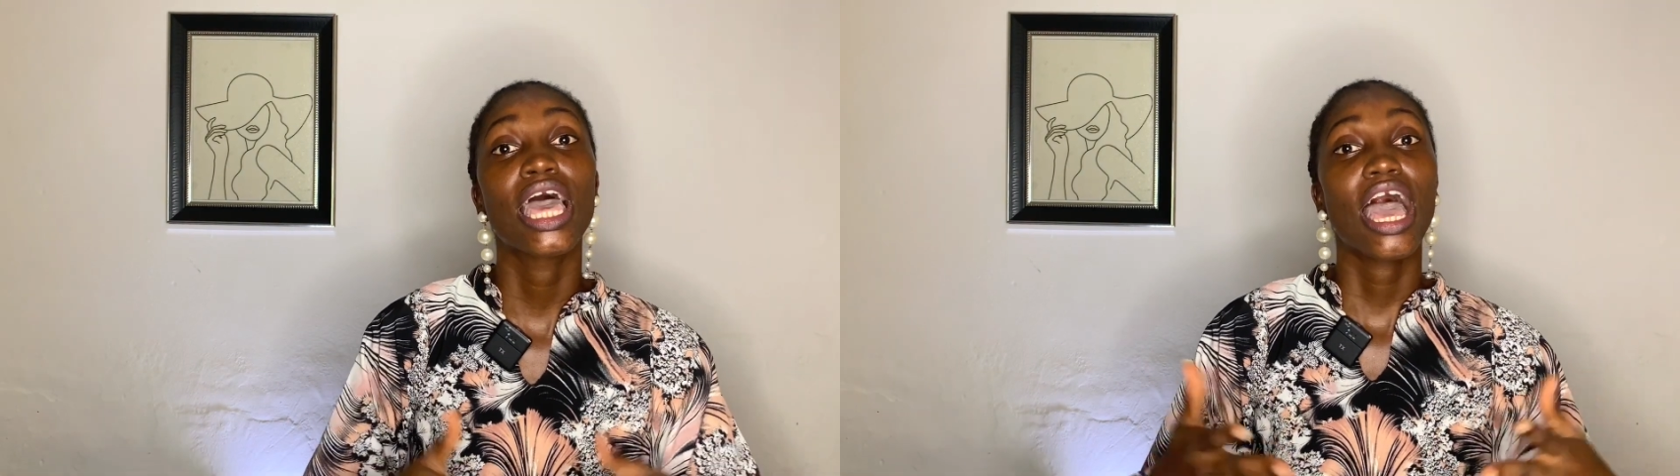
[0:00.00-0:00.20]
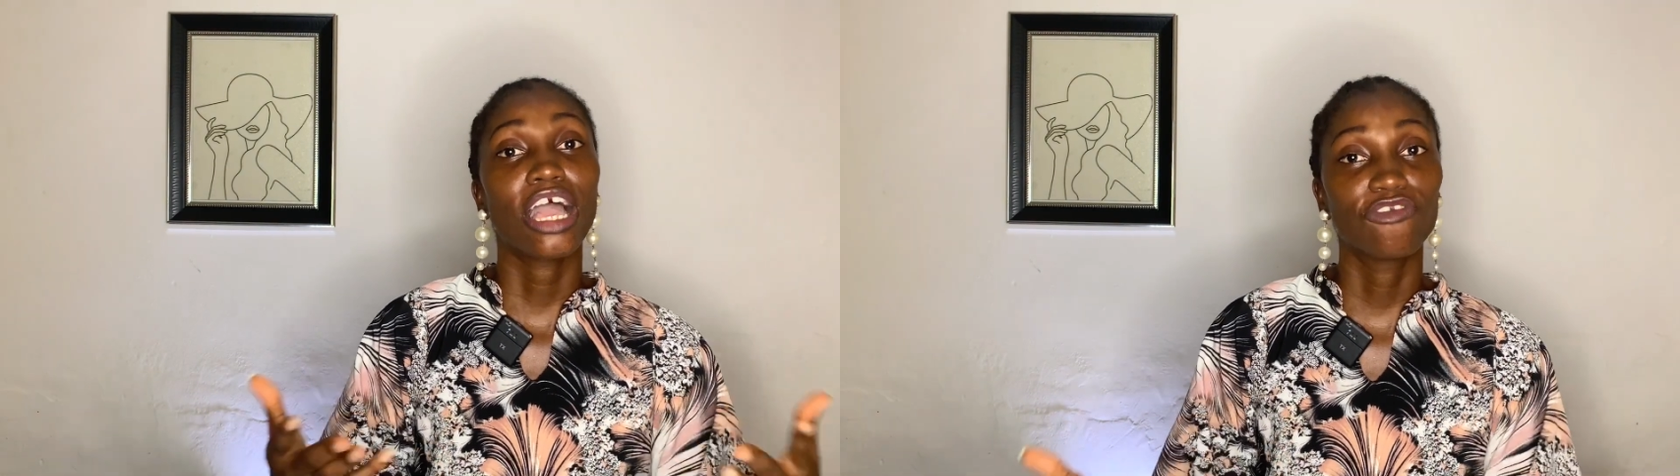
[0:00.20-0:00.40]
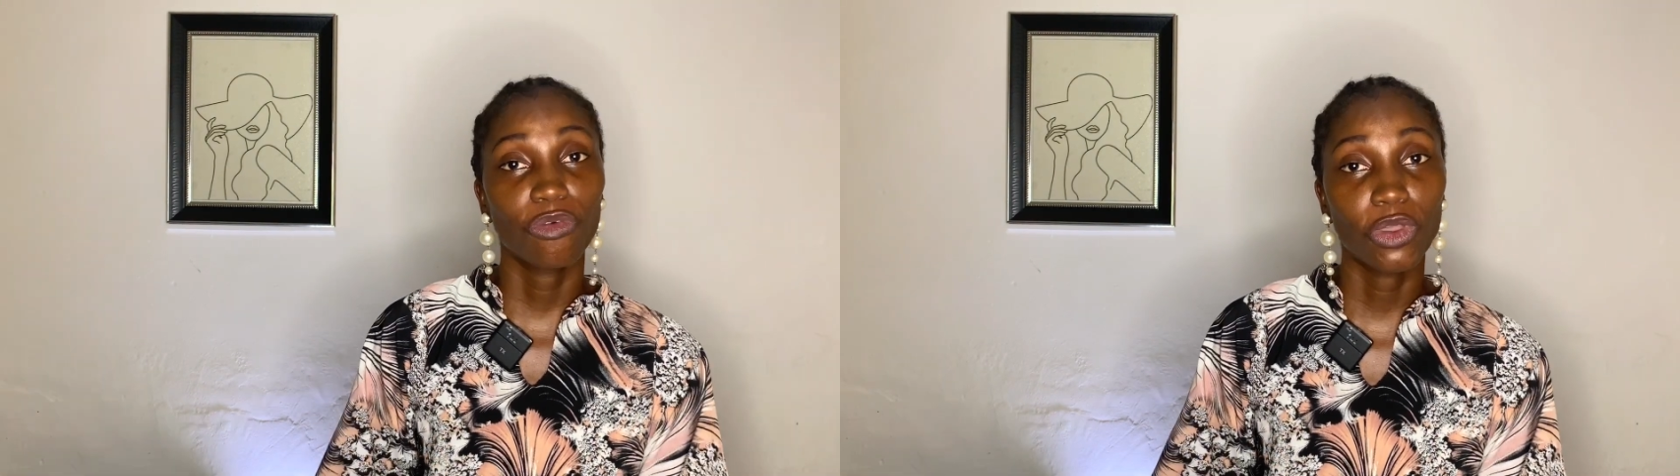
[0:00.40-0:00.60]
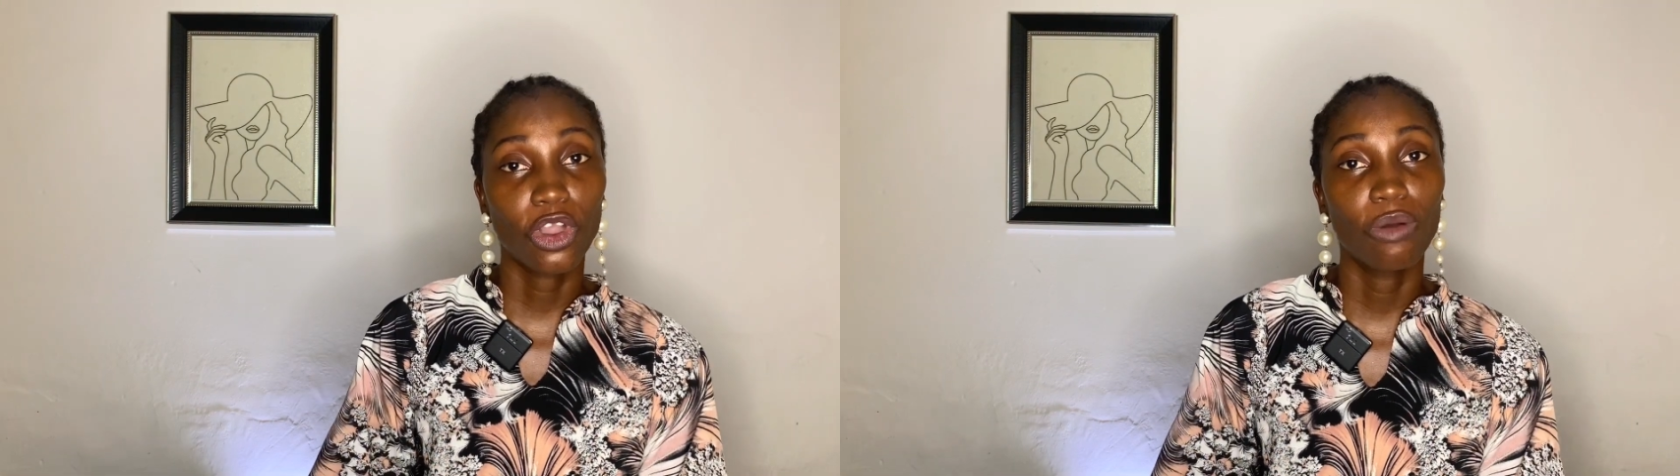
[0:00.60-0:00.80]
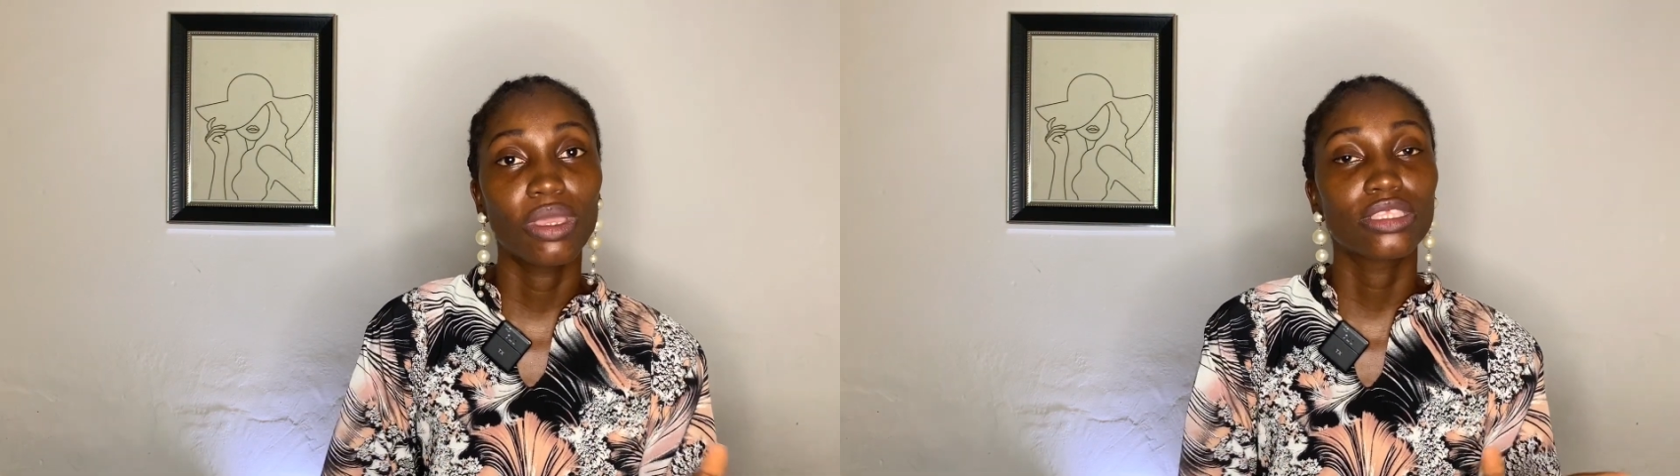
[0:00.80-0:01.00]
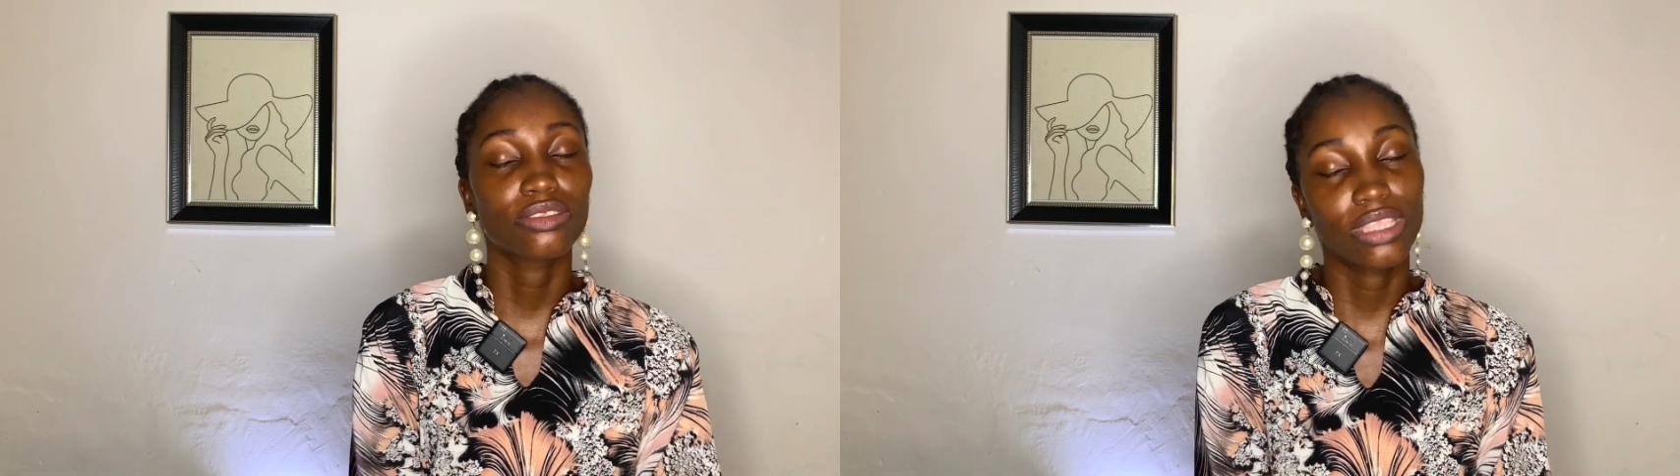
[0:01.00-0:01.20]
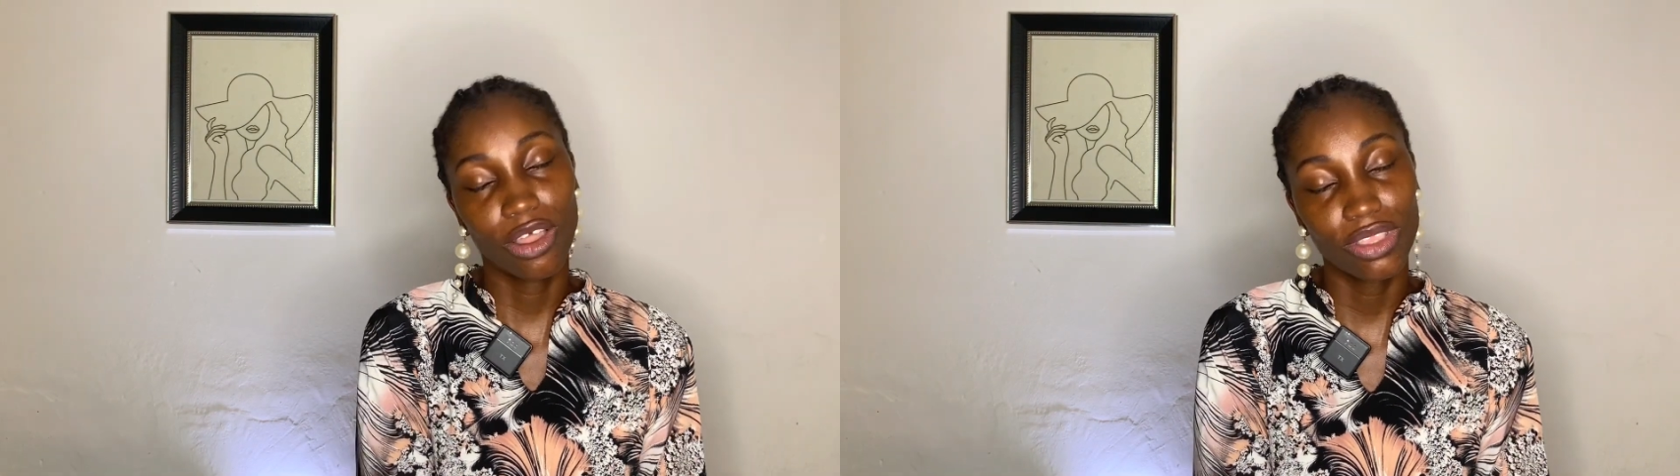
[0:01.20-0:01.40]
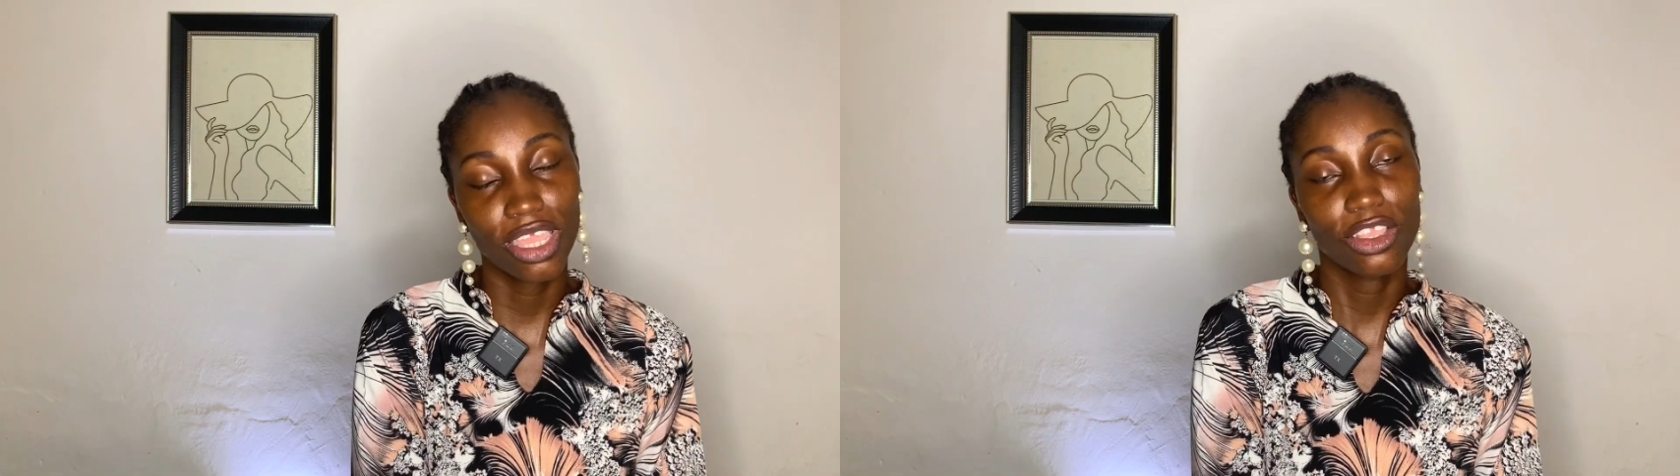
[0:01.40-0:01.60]
and drop your comments
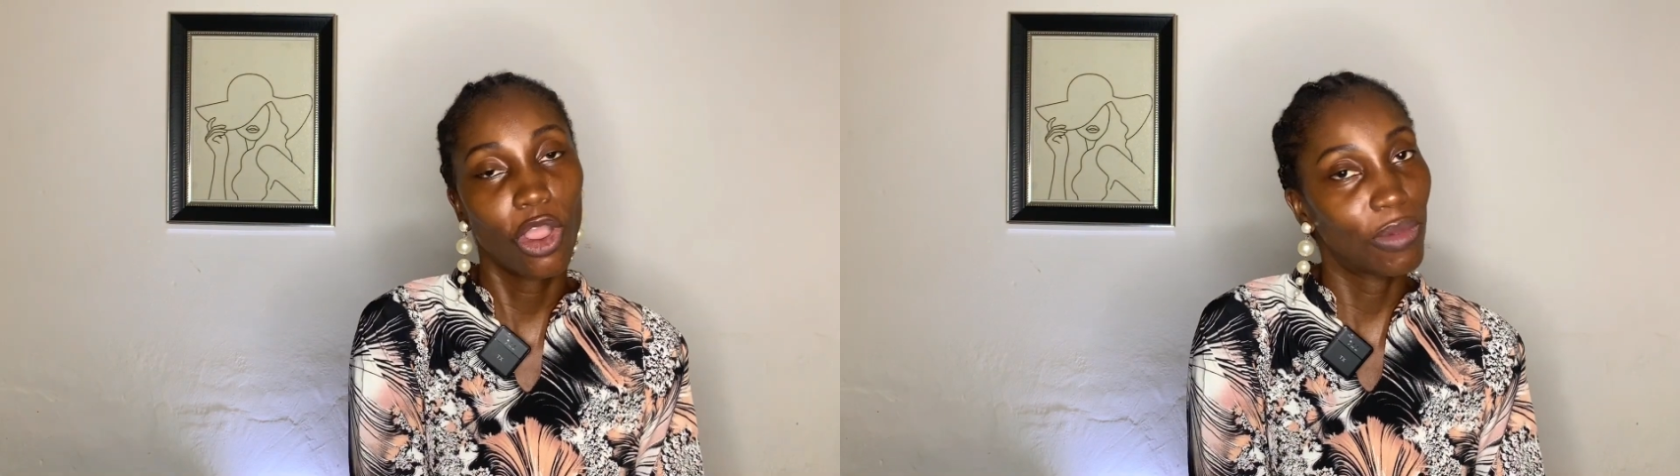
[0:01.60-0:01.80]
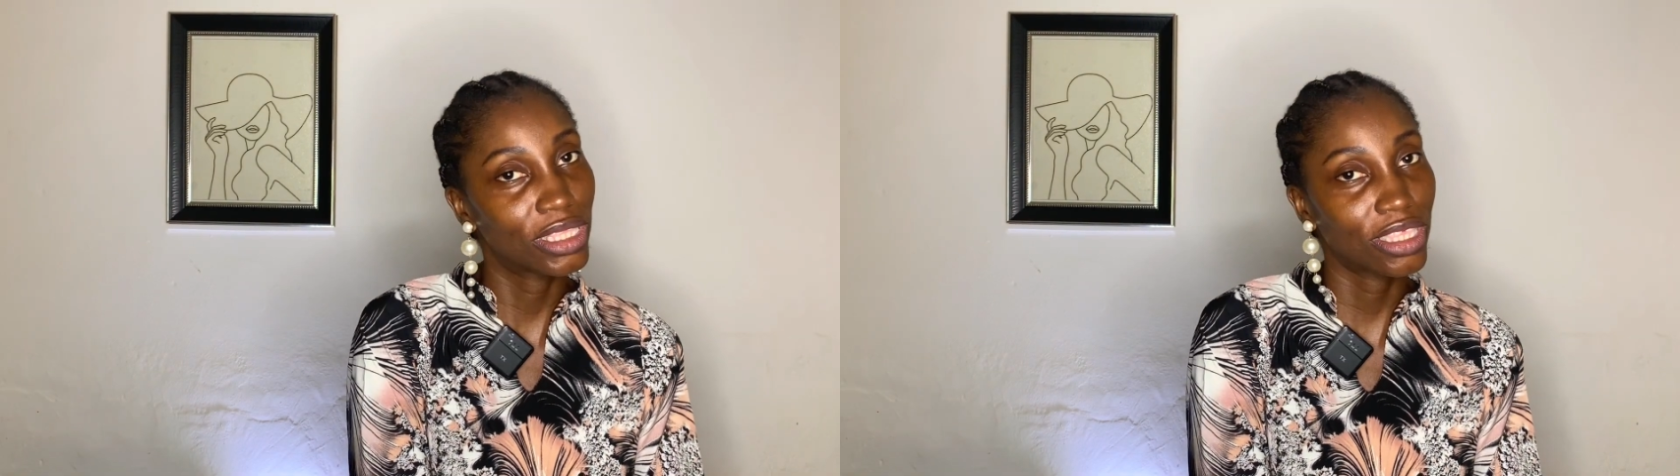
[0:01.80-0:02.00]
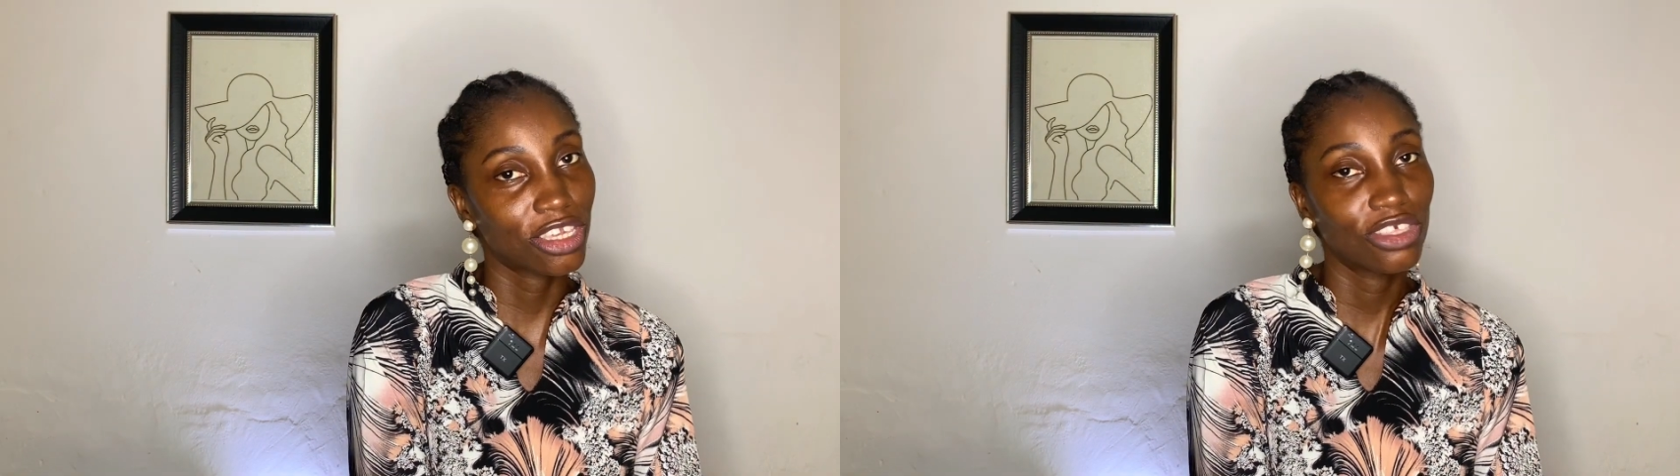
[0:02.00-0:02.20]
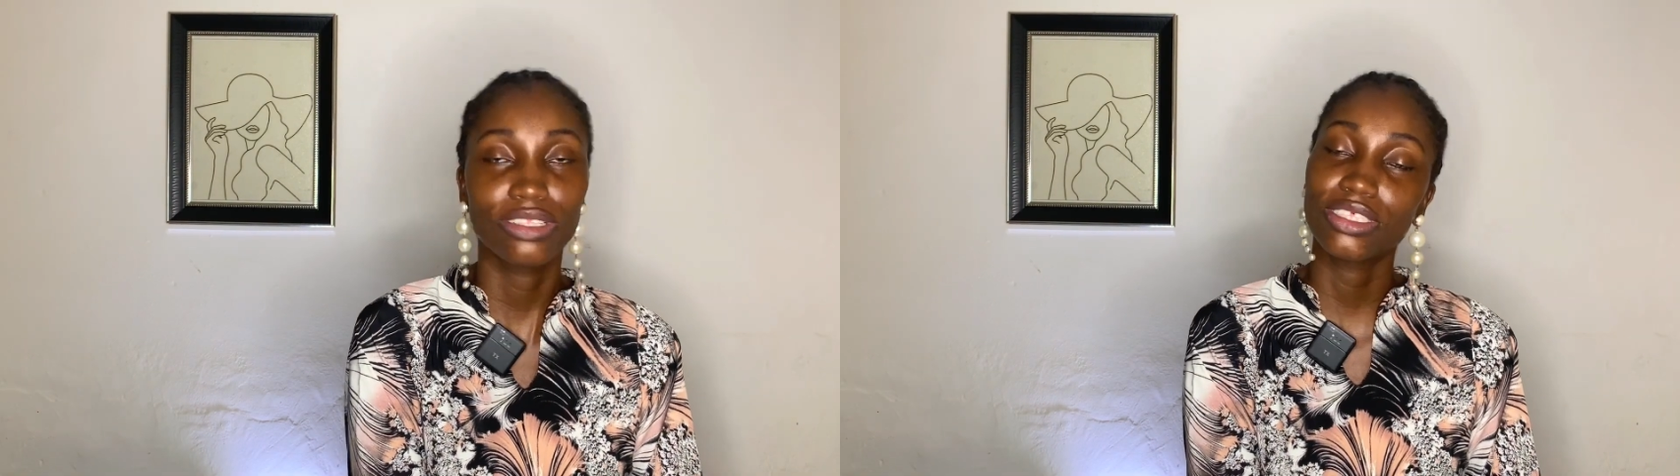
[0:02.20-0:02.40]
down there in the comment section.